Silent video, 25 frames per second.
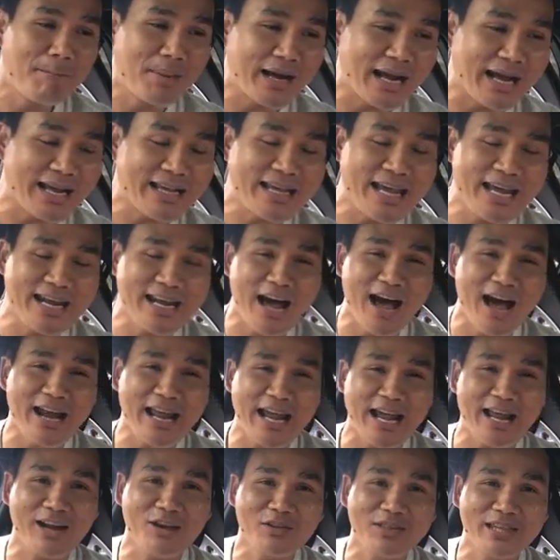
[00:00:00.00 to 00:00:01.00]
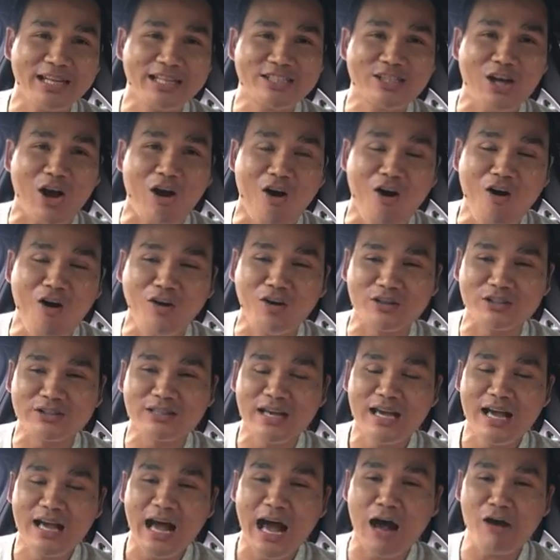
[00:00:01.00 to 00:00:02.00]
but I cannot handle these
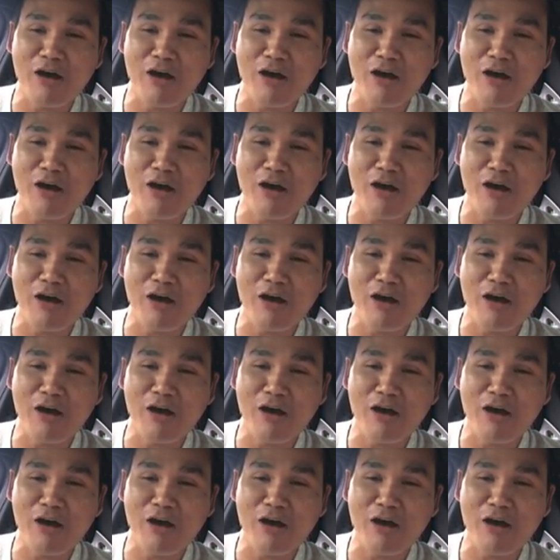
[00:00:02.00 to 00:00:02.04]
calls.